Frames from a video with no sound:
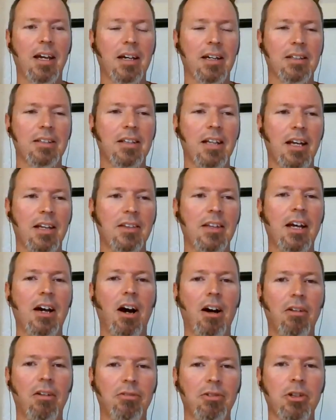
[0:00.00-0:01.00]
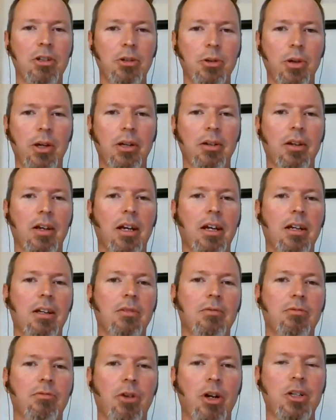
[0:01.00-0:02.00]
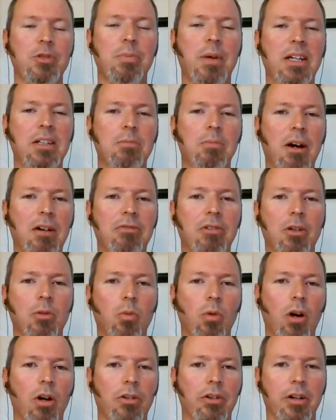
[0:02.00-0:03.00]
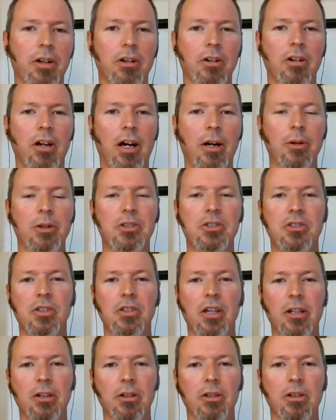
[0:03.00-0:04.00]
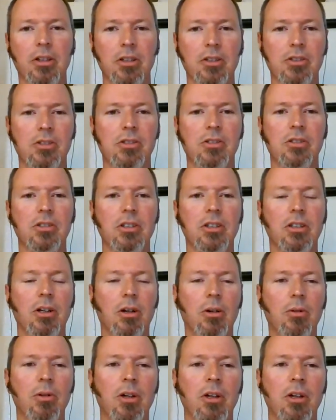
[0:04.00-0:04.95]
And and they offer you a, a fresh baked muffin while their Irish setter is you know